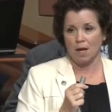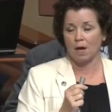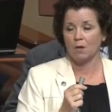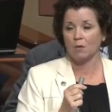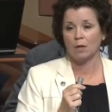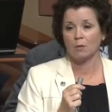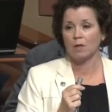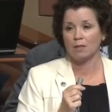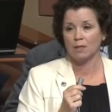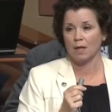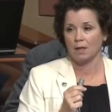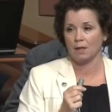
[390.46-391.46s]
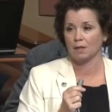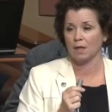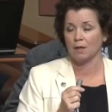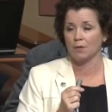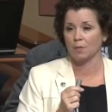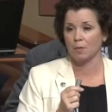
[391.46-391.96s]
How can we take
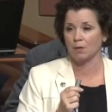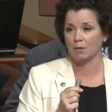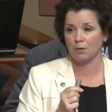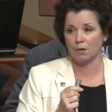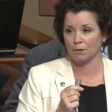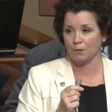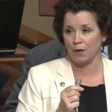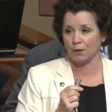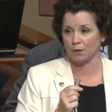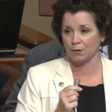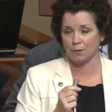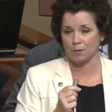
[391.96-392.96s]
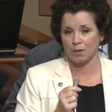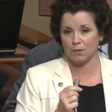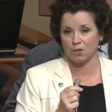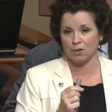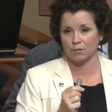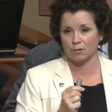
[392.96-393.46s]
another mother or father from their
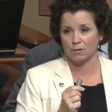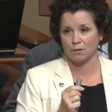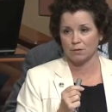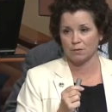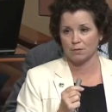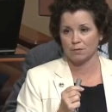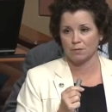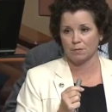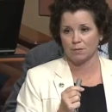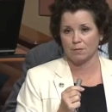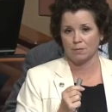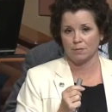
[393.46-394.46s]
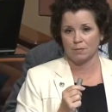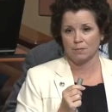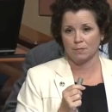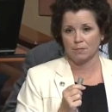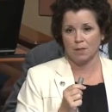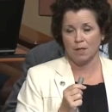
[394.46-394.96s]
children?
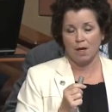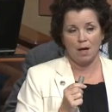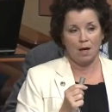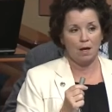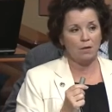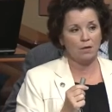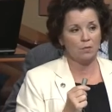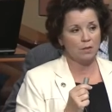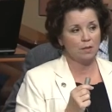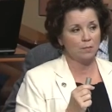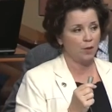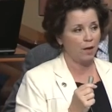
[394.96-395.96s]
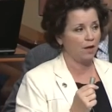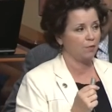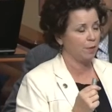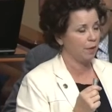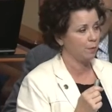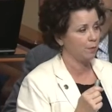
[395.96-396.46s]
How can we
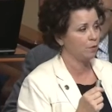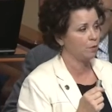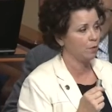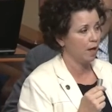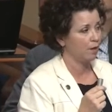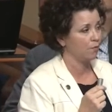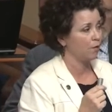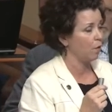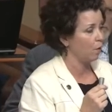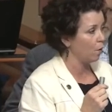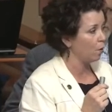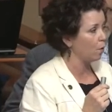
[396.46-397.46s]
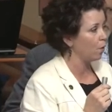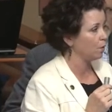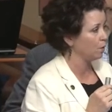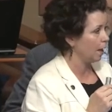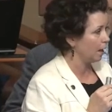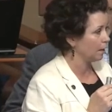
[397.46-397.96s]
deprive people who have a
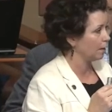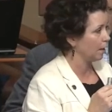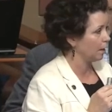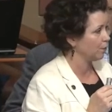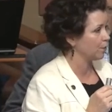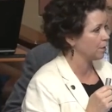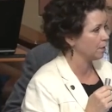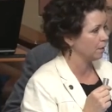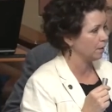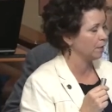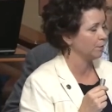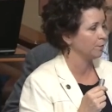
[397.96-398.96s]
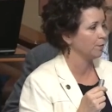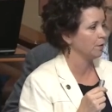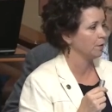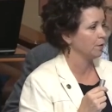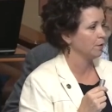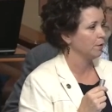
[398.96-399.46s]
whole lot of life to live
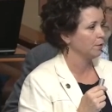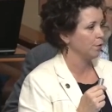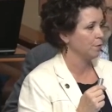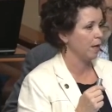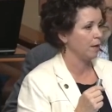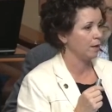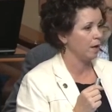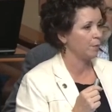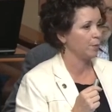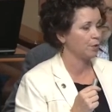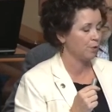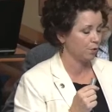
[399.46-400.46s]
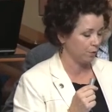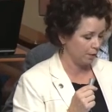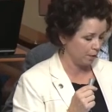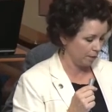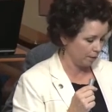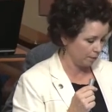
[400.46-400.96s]
from that
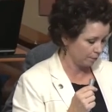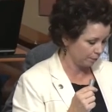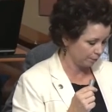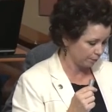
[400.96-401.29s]
opportunity?